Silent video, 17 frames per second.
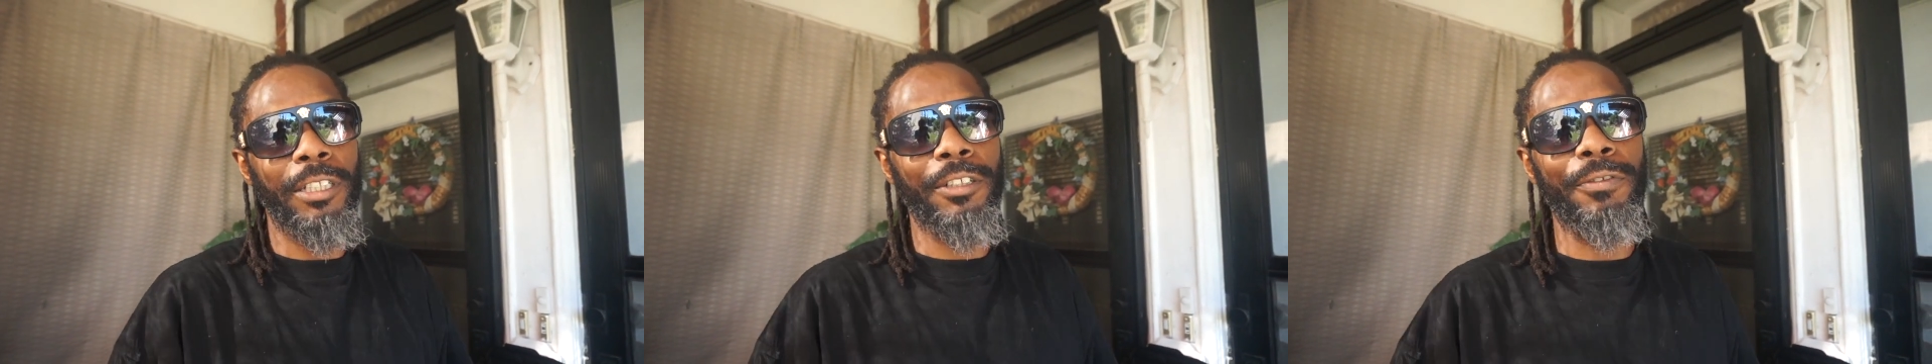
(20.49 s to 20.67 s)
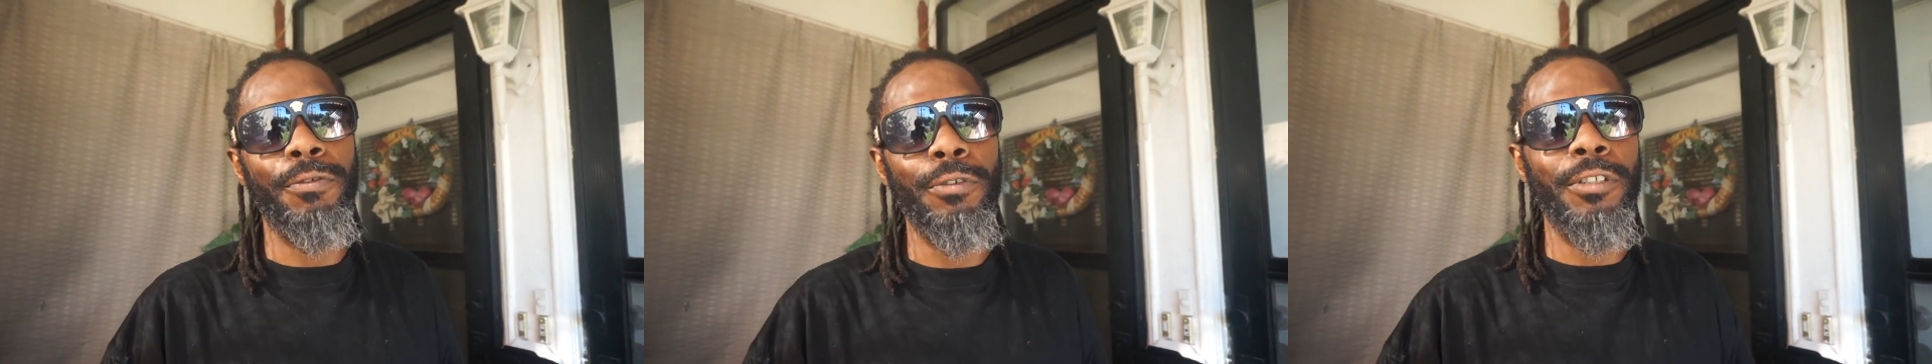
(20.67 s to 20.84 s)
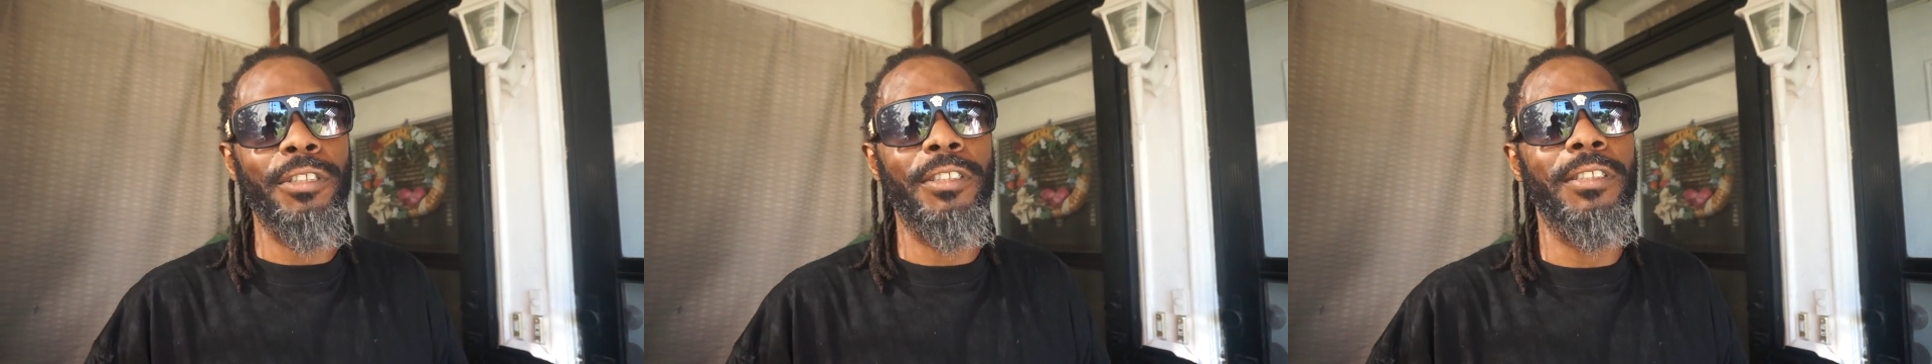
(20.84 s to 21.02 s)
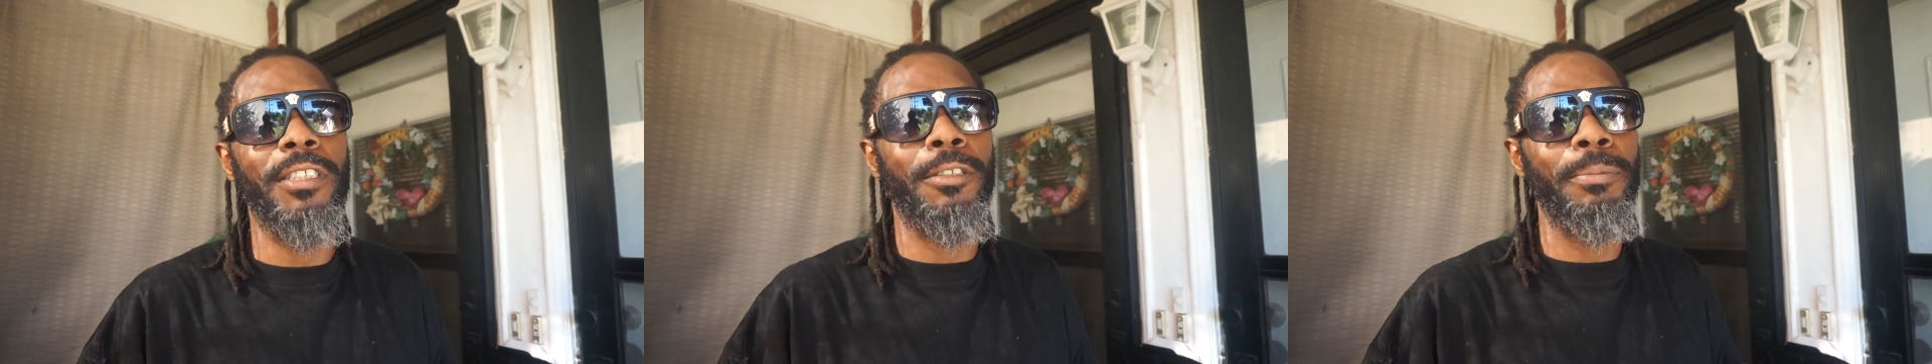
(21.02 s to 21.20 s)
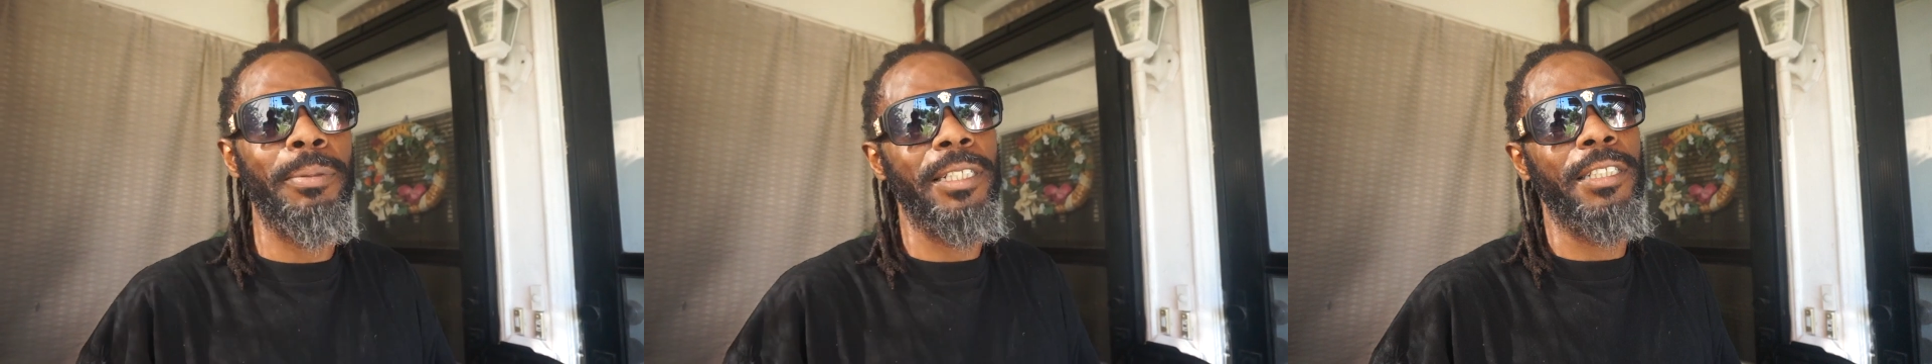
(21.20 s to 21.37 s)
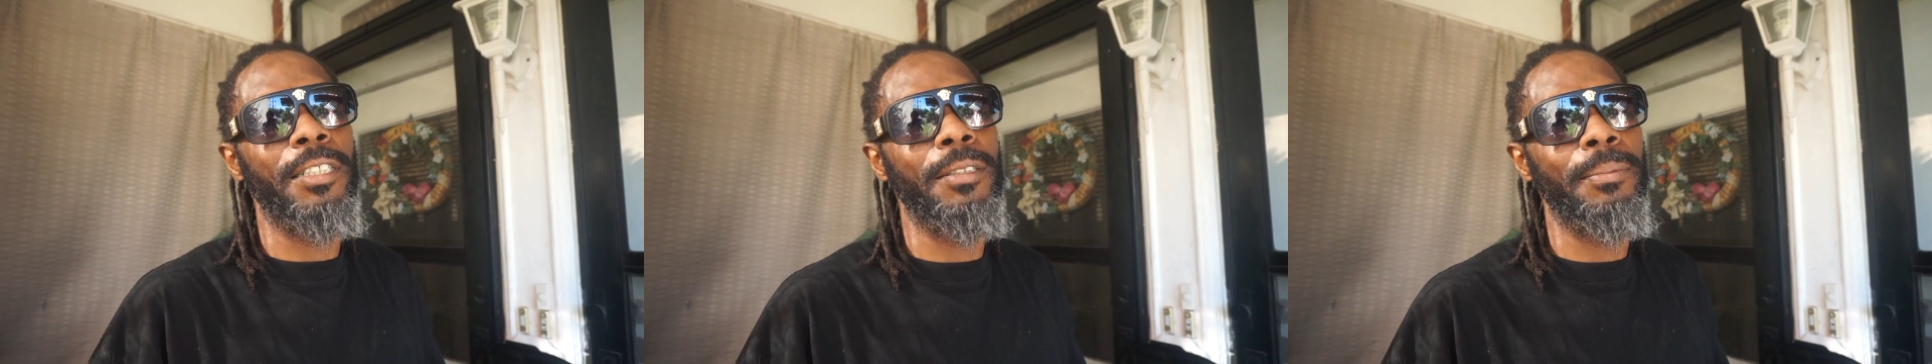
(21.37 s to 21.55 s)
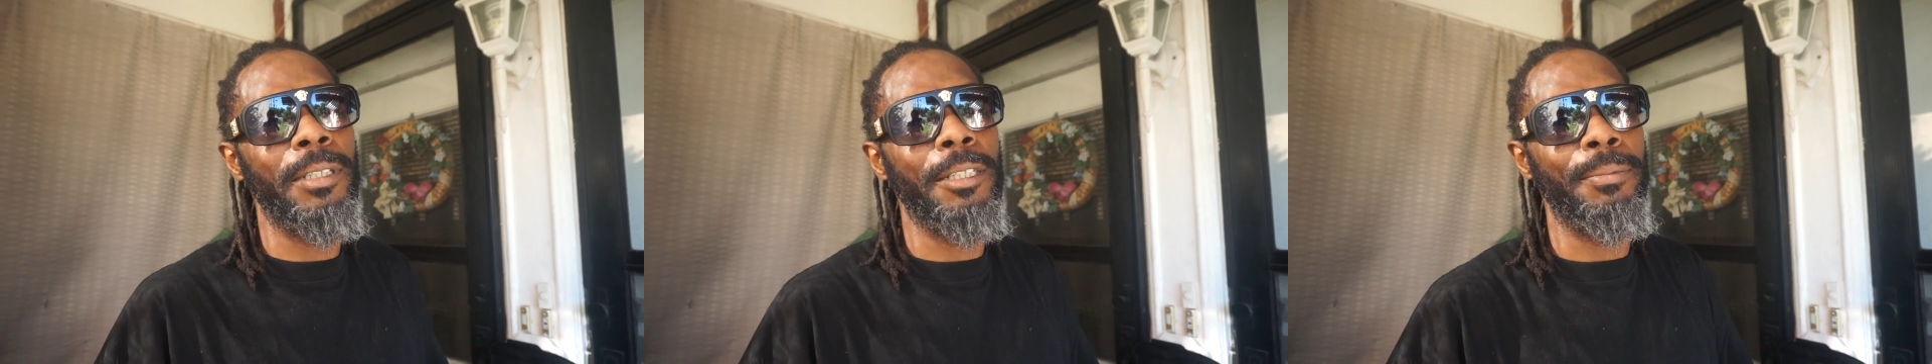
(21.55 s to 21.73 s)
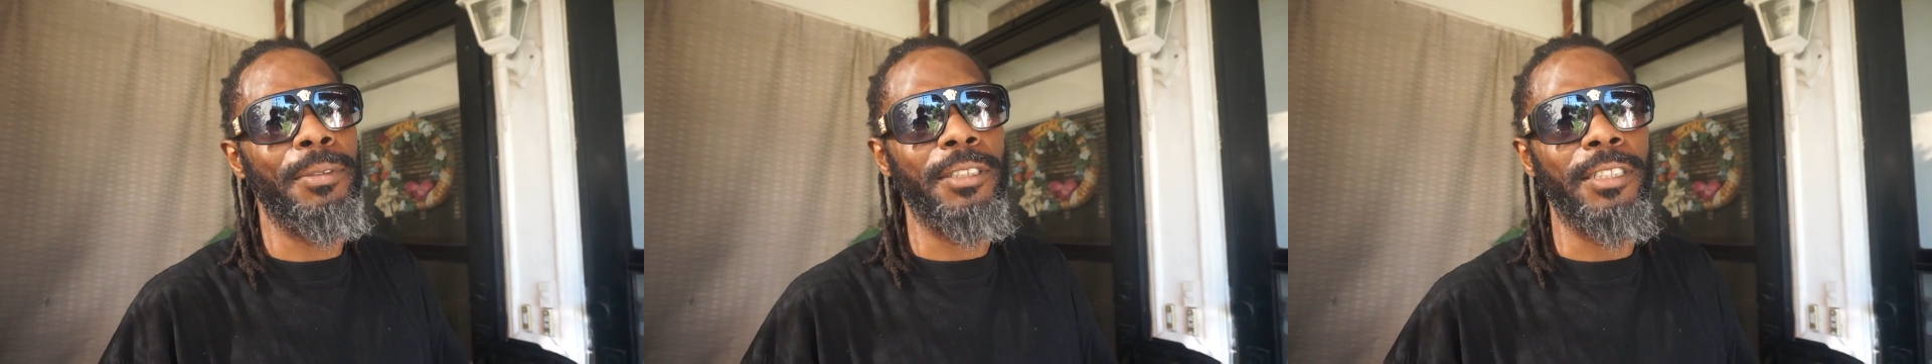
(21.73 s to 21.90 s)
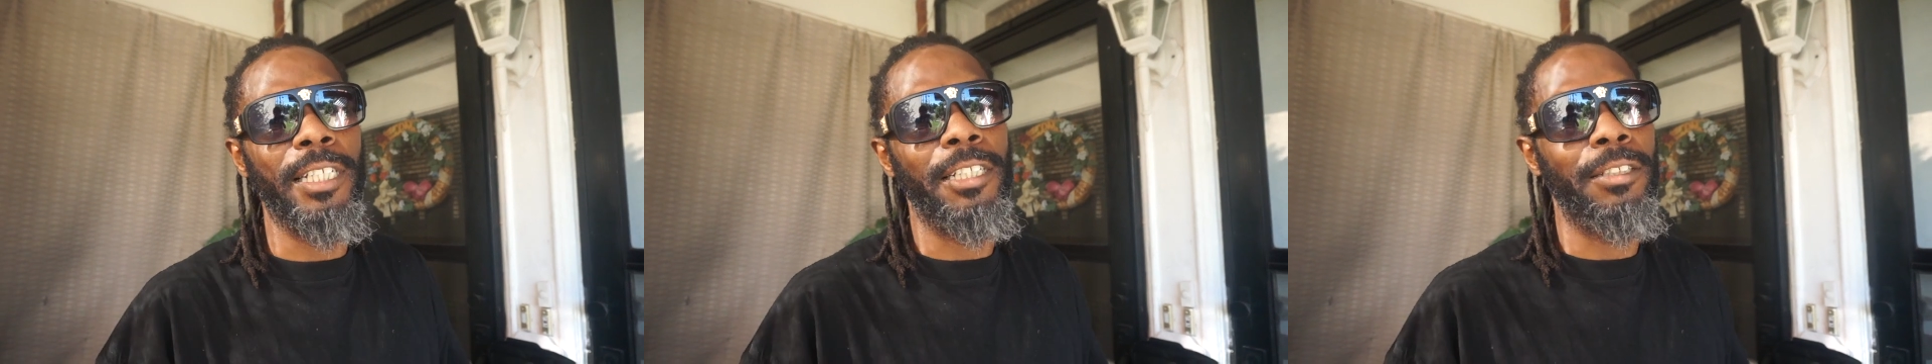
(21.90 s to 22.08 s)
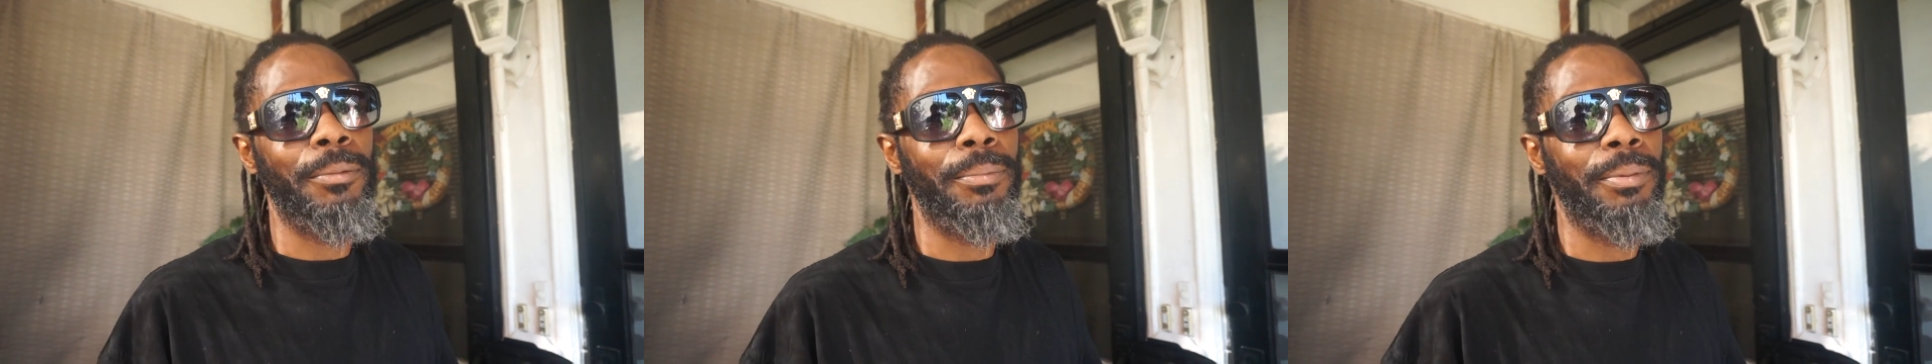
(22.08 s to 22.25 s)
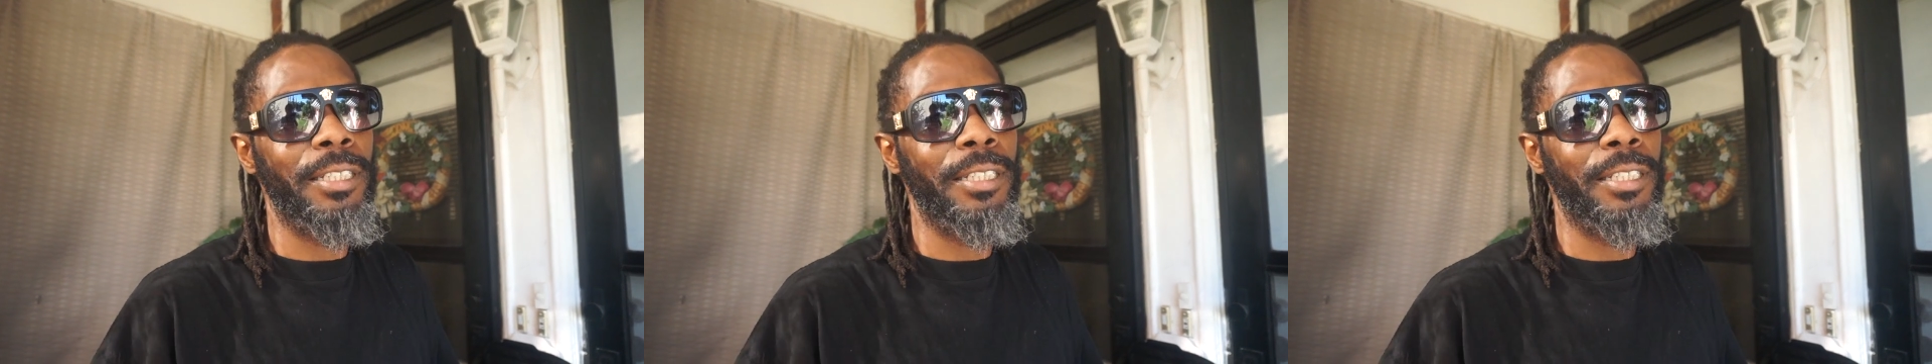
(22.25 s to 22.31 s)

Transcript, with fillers: look forward to us picking them up and taking them